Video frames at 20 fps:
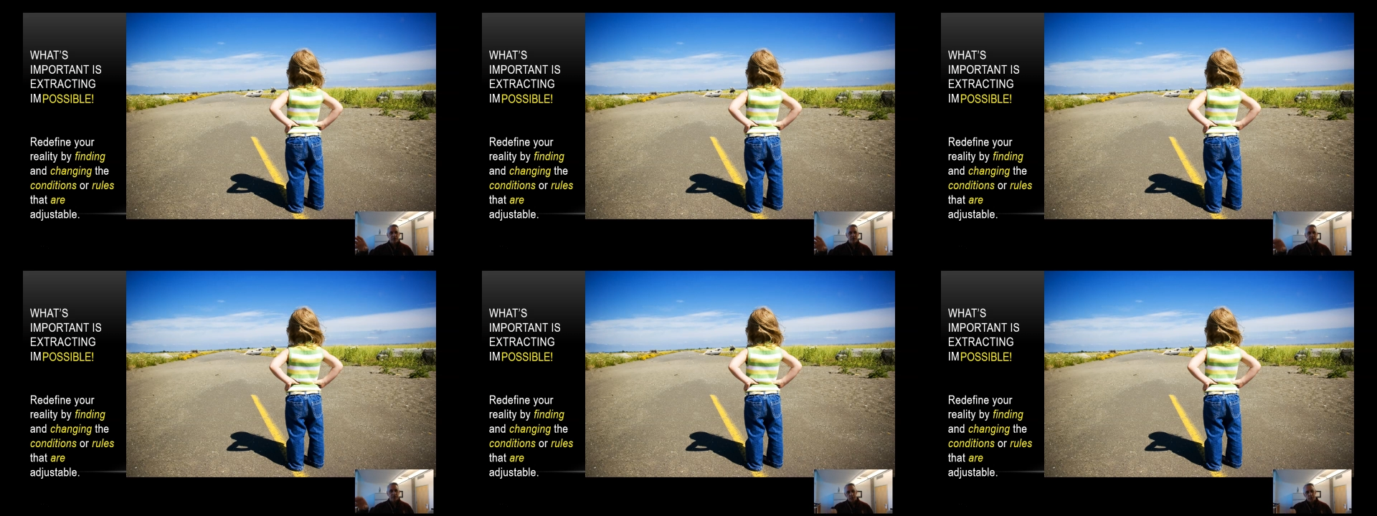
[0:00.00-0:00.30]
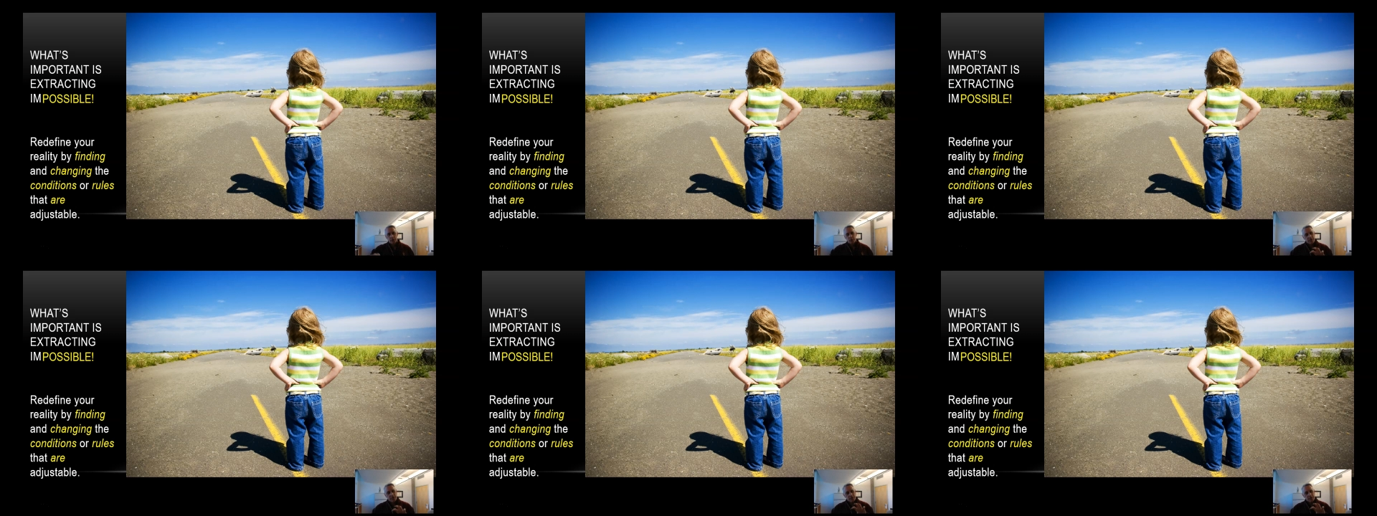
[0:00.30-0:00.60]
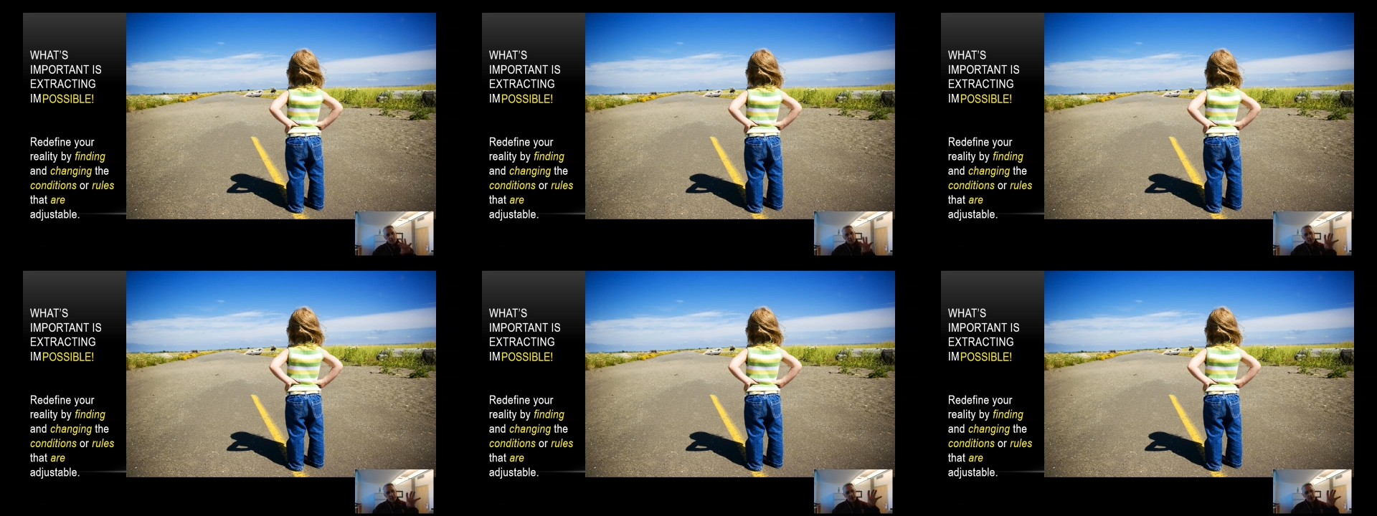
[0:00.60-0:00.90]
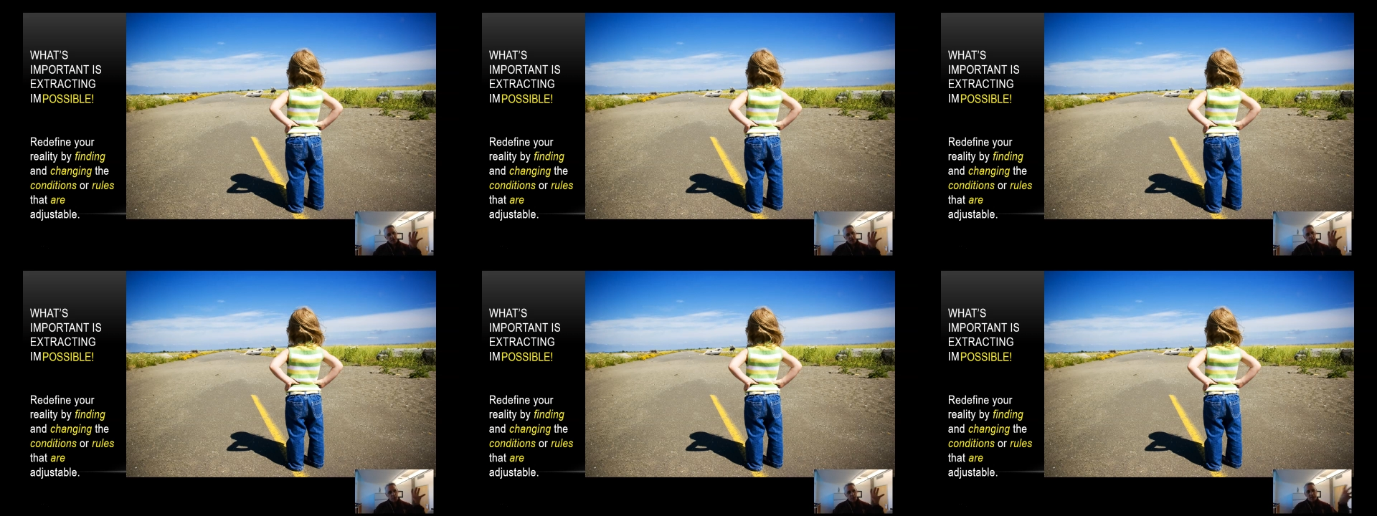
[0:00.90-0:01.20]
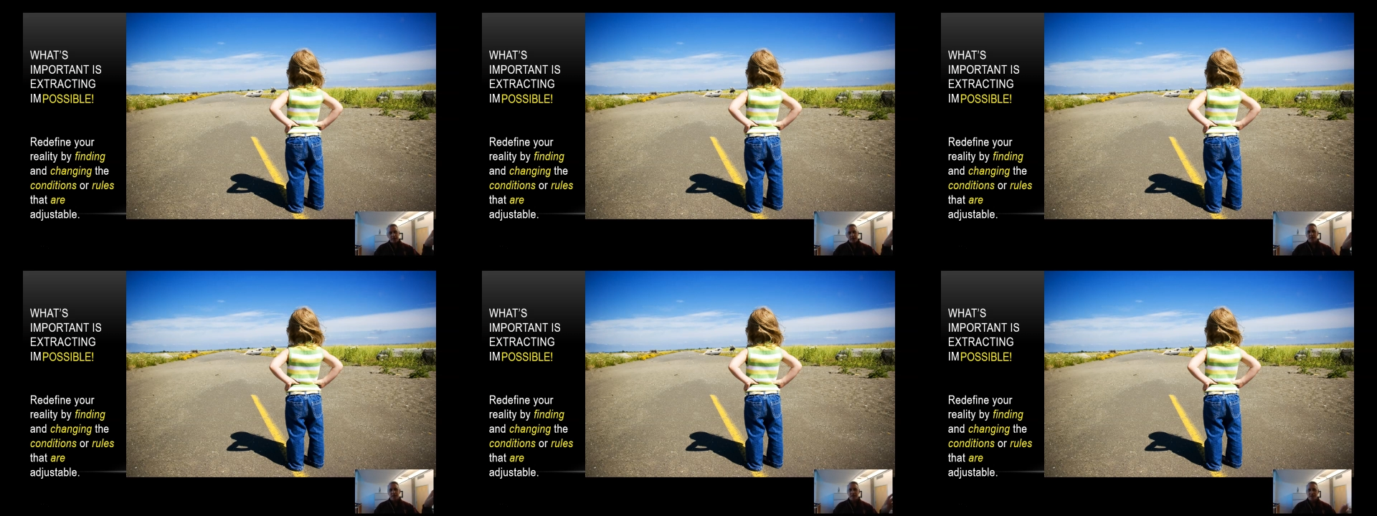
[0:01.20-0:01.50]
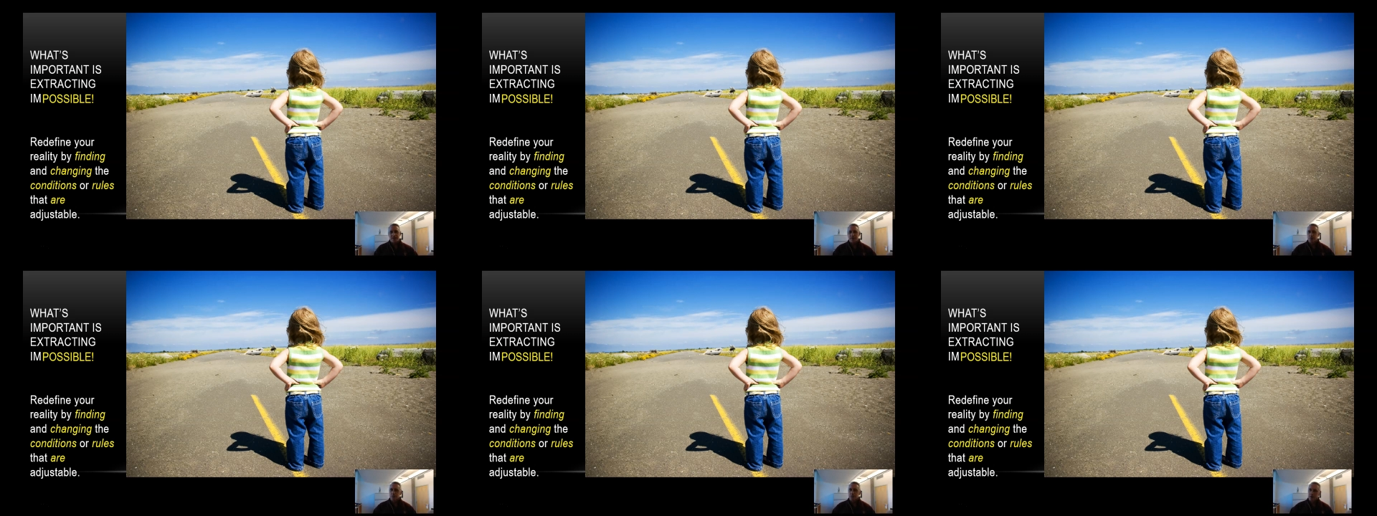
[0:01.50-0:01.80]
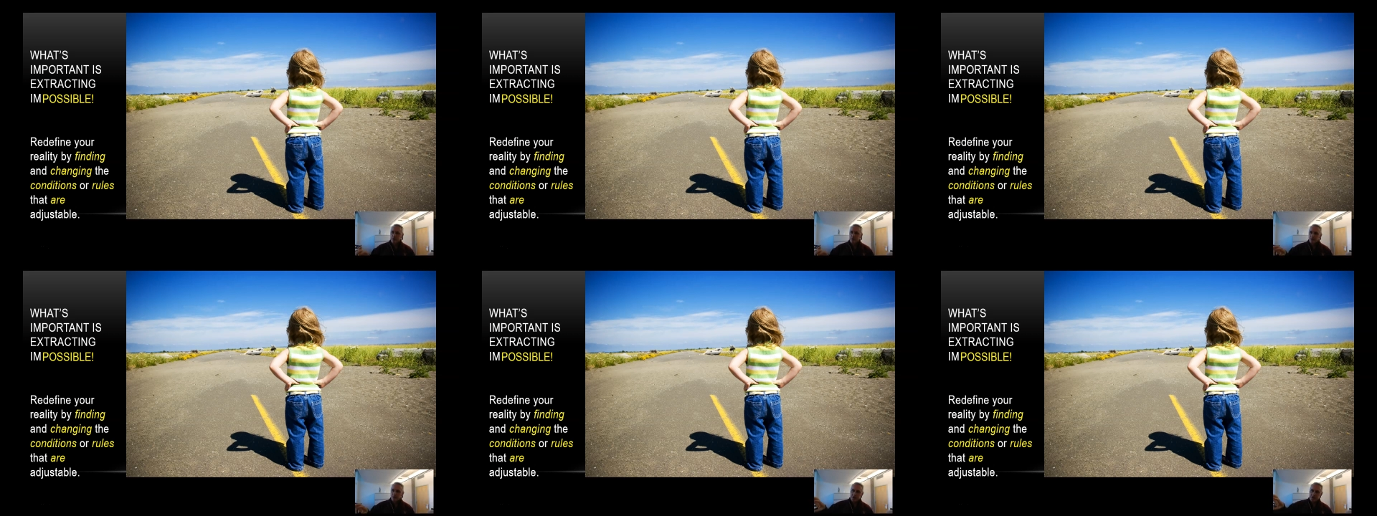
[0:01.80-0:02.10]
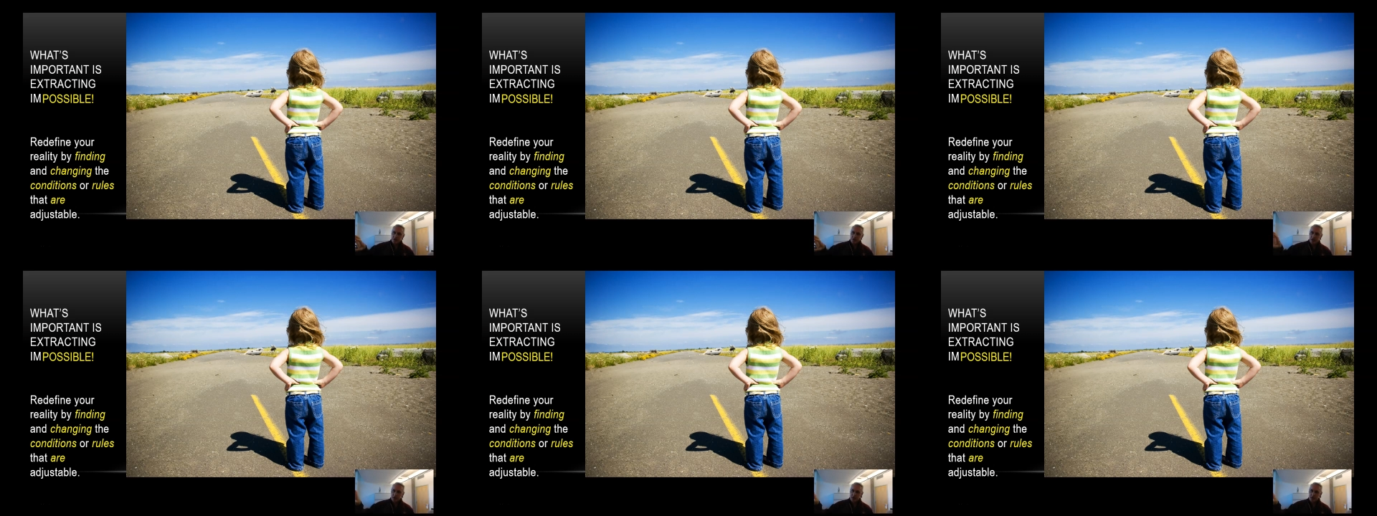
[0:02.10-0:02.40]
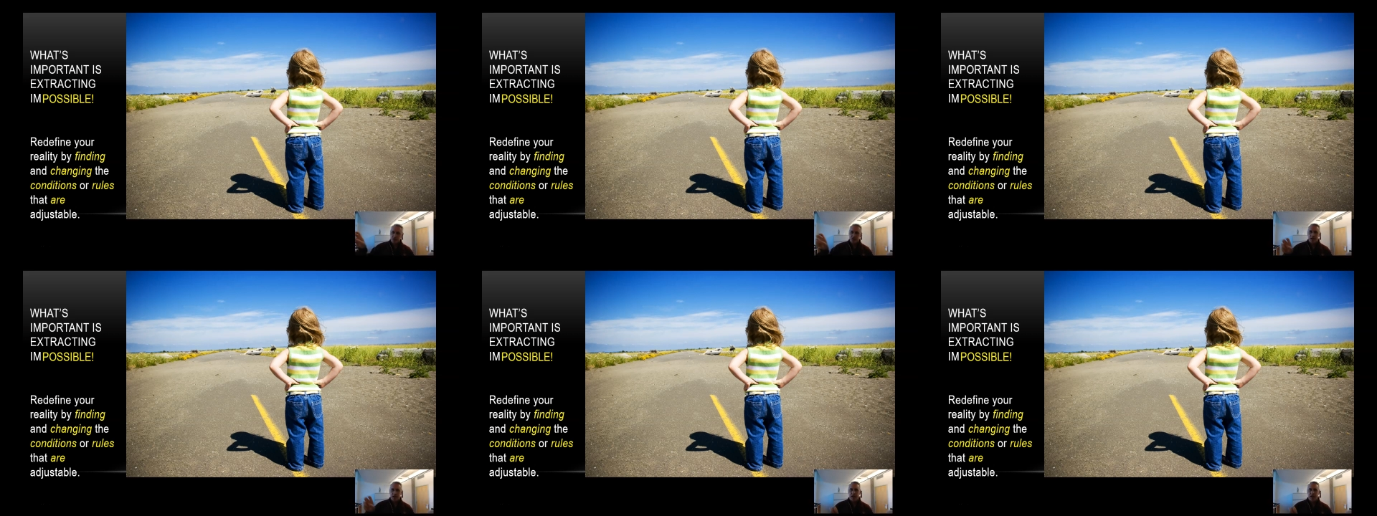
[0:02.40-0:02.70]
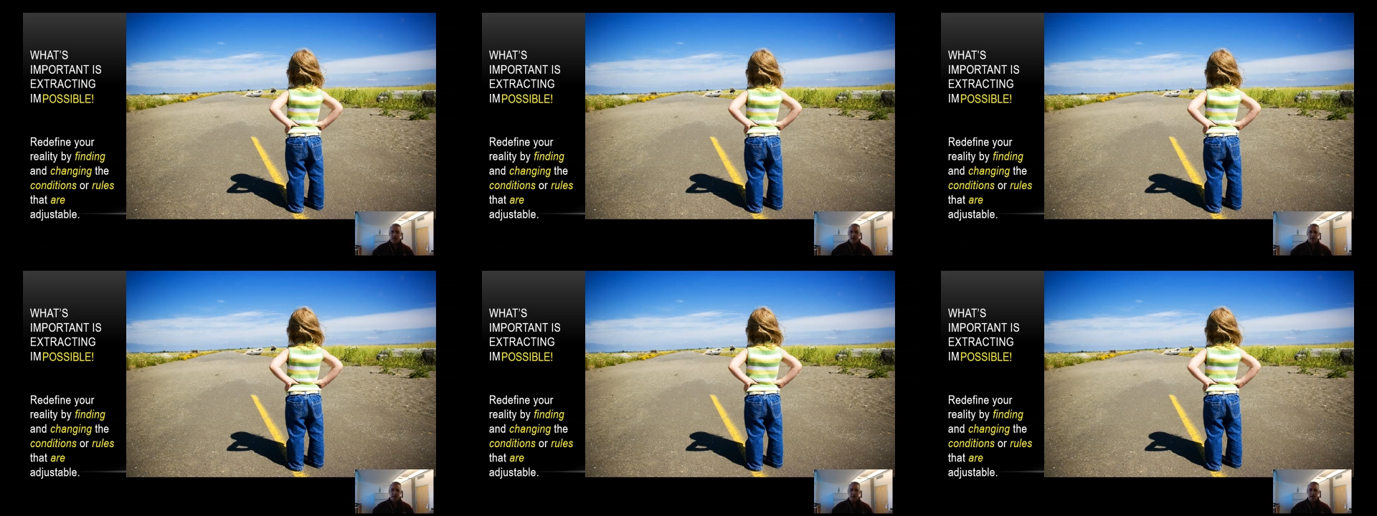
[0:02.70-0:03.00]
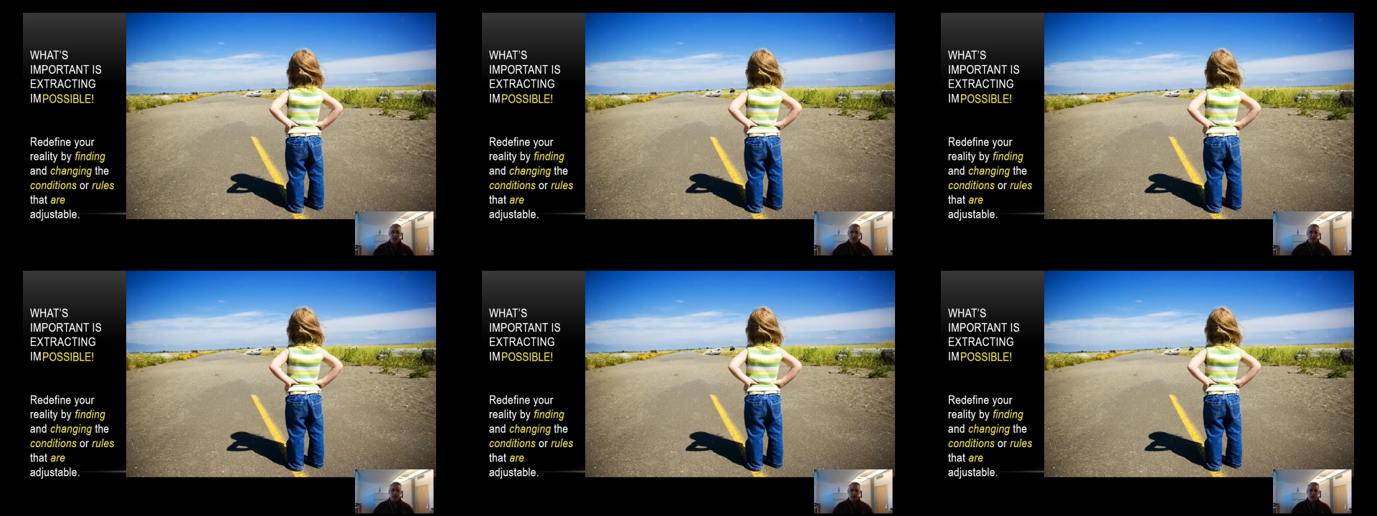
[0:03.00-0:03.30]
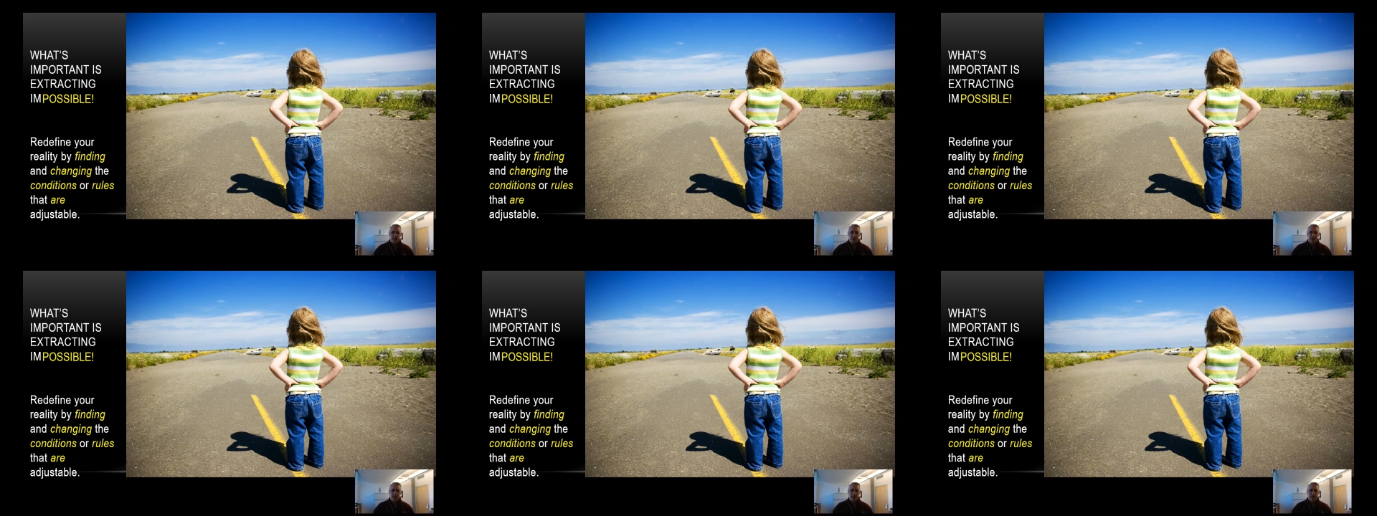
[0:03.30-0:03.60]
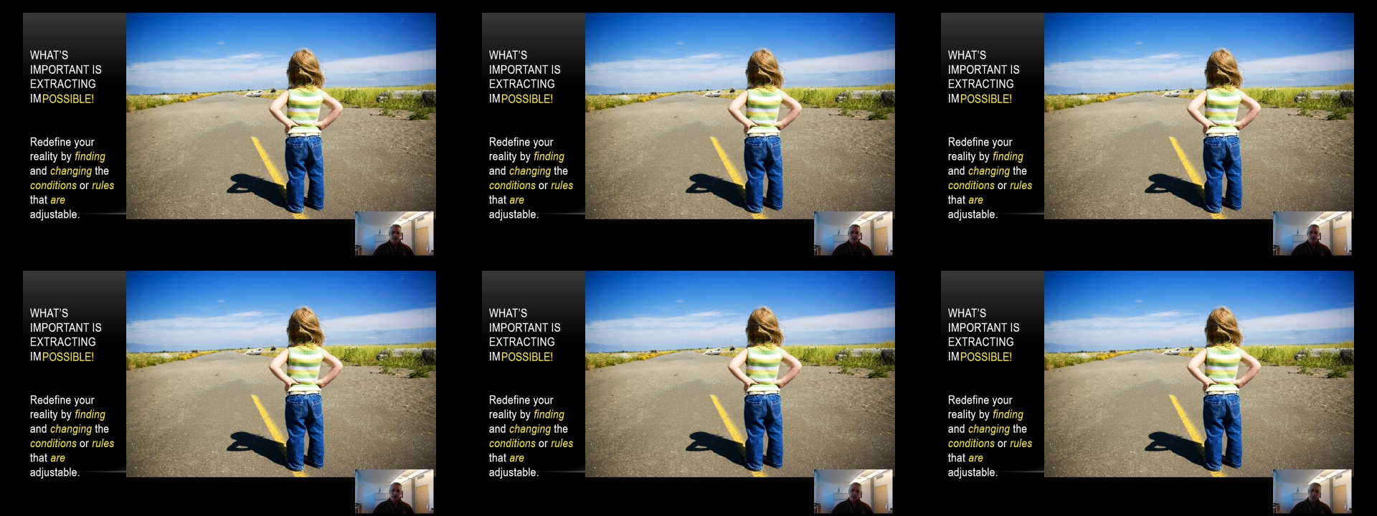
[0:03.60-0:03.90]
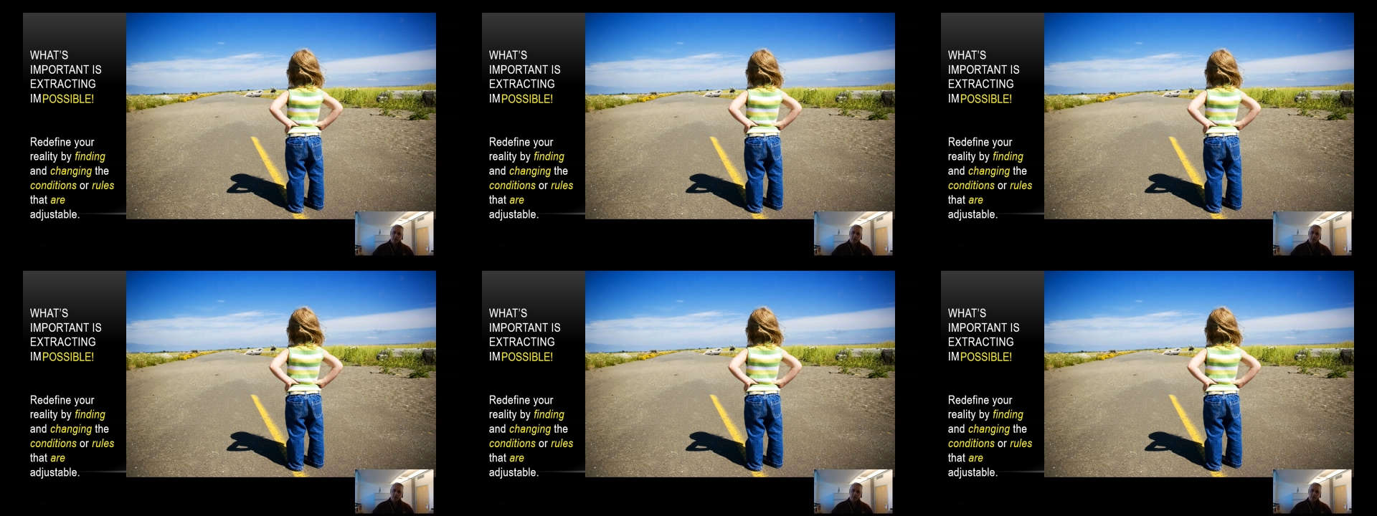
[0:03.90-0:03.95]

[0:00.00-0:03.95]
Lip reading: [unreadable: no face in view]